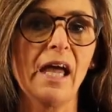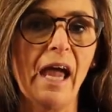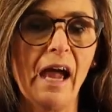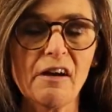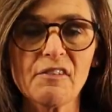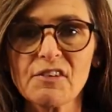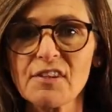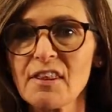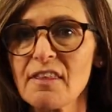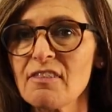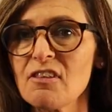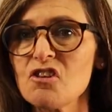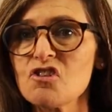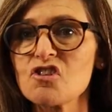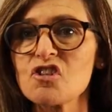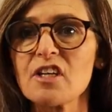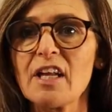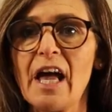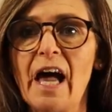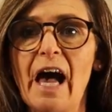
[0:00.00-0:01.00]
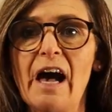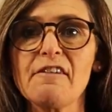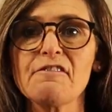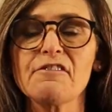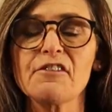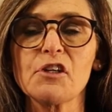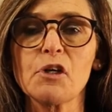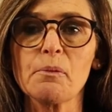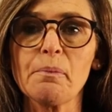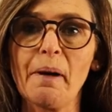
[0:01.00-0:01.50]
everything that you should have
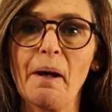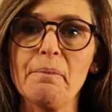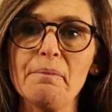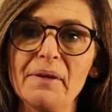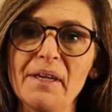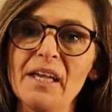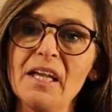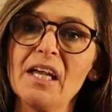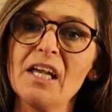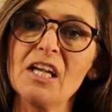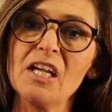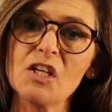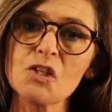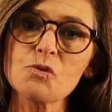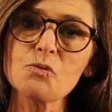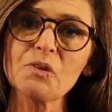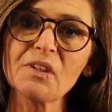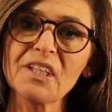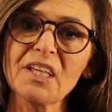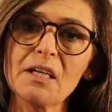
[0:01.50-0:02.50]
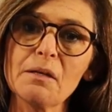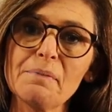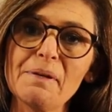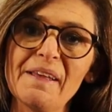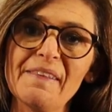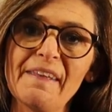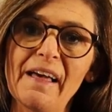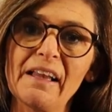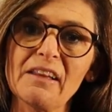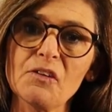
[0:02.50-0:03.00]
for your puppy is really going to
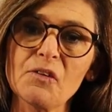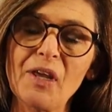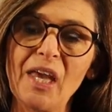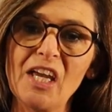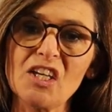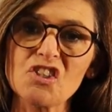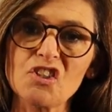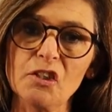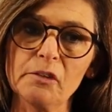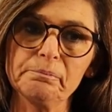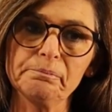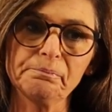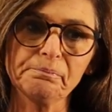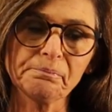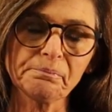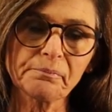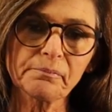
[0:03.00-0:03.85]
be in that location.